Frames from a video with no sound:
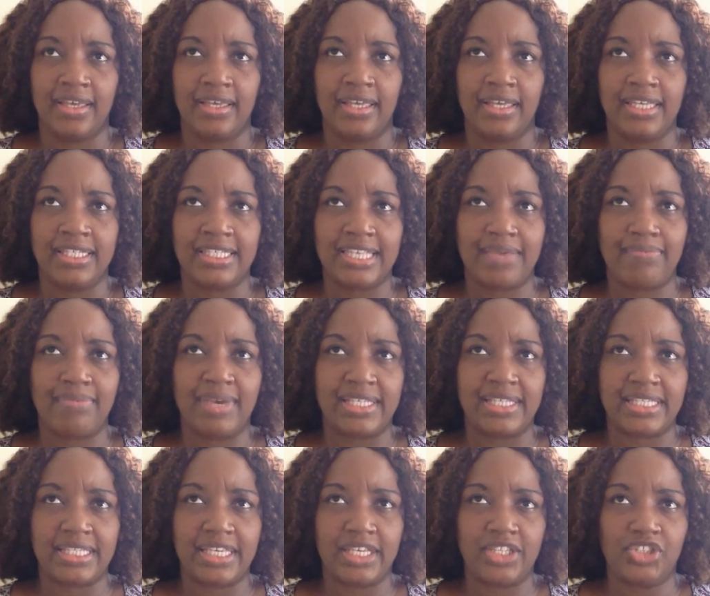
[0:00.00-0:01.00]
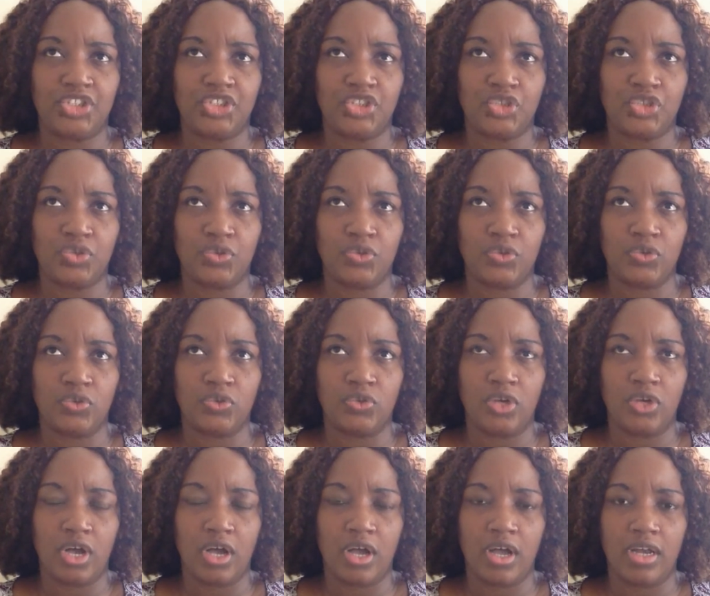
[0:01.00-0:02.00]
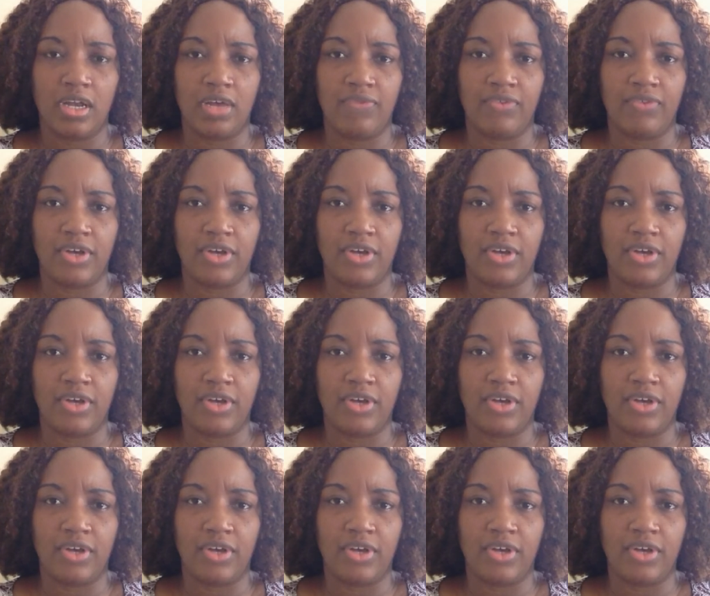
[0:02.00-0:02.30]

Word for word: is a message to all of